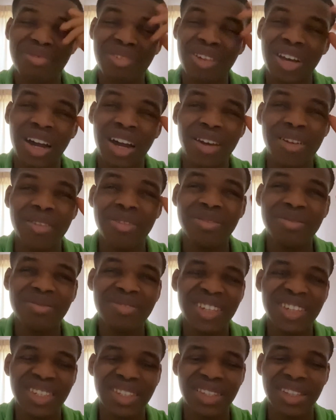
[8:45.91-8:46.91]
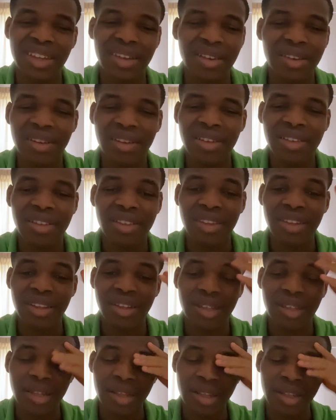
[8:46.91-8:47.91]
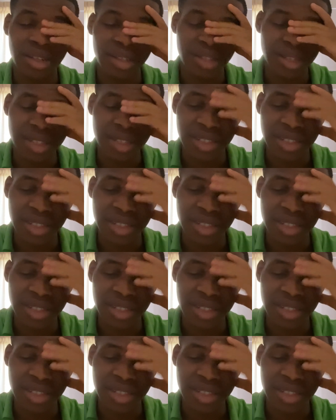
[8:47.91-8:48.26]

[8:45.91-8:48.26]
kind of extended the